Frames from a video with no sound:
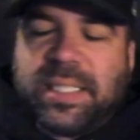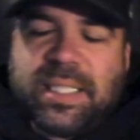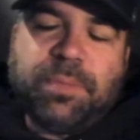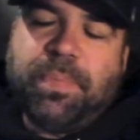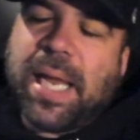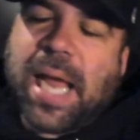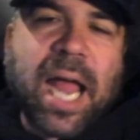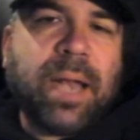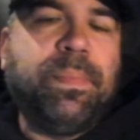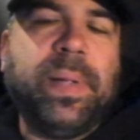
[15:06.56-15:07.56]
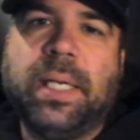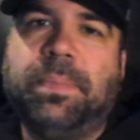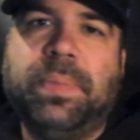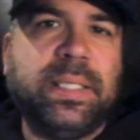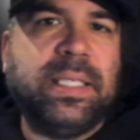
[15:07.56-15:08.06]
beyond big
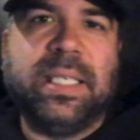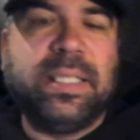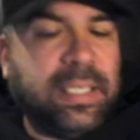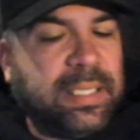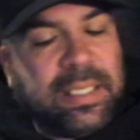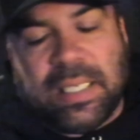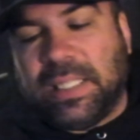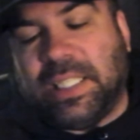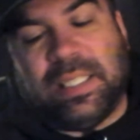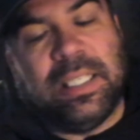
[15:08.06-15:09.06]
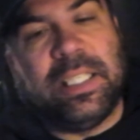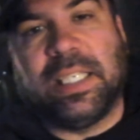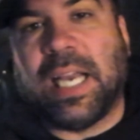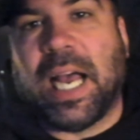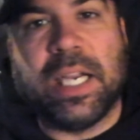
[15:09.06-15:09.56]
business. This isn't just a
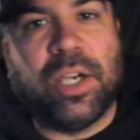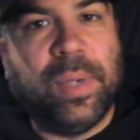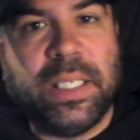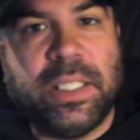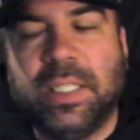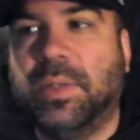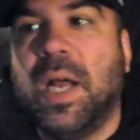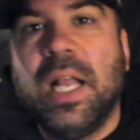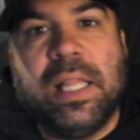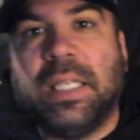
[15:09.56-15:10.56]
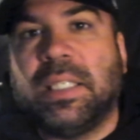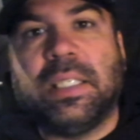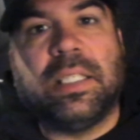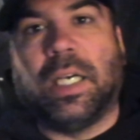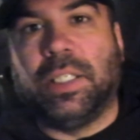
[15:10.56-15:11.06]
Chicago issue. This
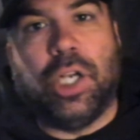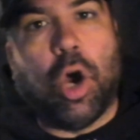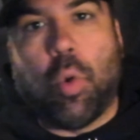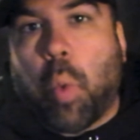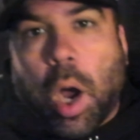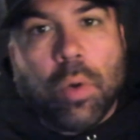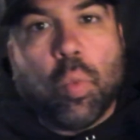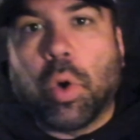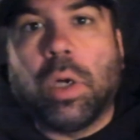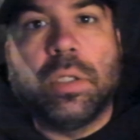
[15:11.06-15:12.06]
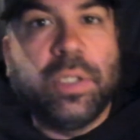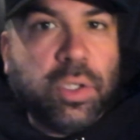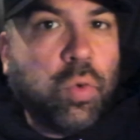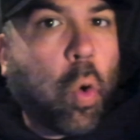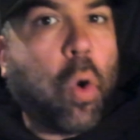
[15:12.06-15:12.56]
is a one world
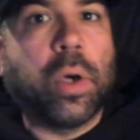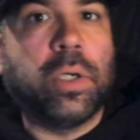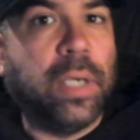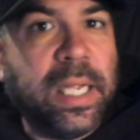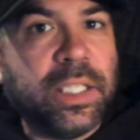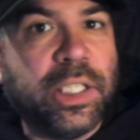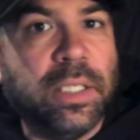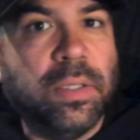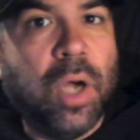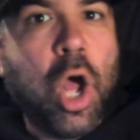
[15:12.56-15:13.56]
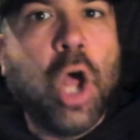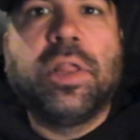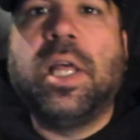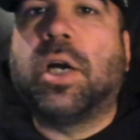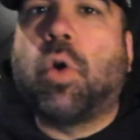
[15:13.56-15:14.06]
new order issue.
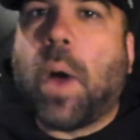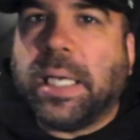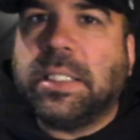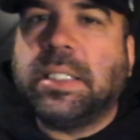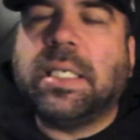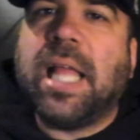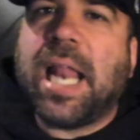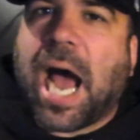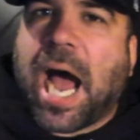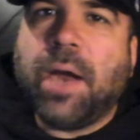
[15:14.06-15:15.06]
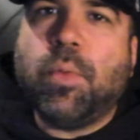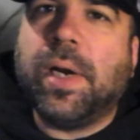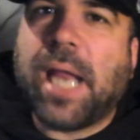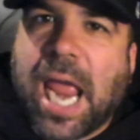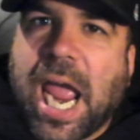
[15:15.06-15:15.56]
The question that I
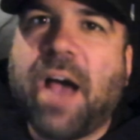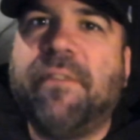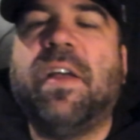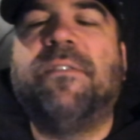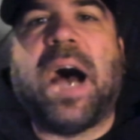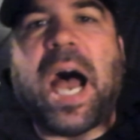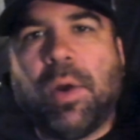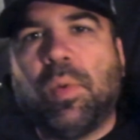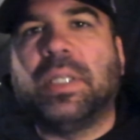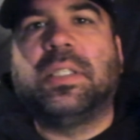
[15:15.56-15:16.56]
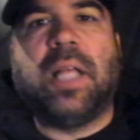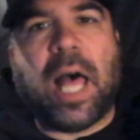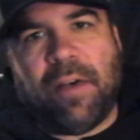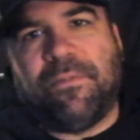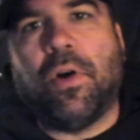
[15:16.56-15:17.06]
would have if I was the
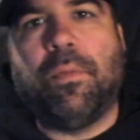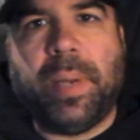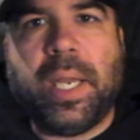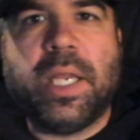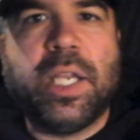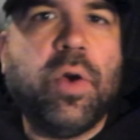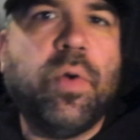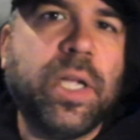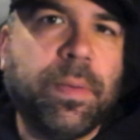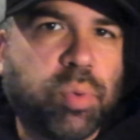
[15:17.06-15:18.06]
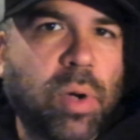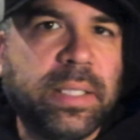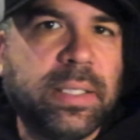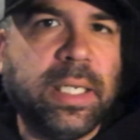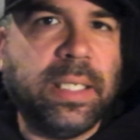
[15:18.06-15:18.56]
FOP union
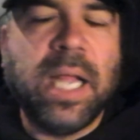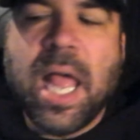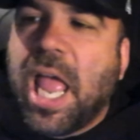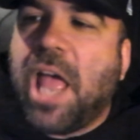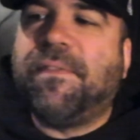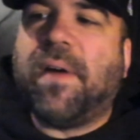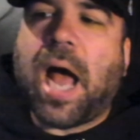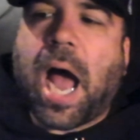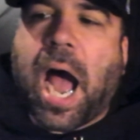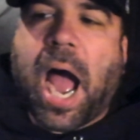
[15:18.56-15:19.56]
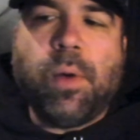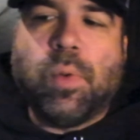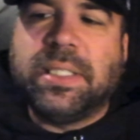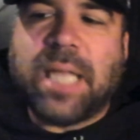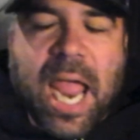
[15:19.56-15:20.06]
president, if I
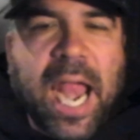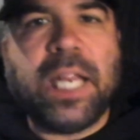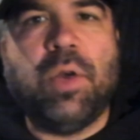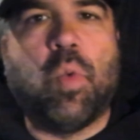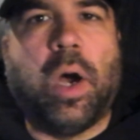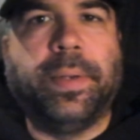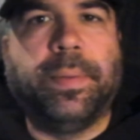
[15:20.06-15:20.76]
was anyone,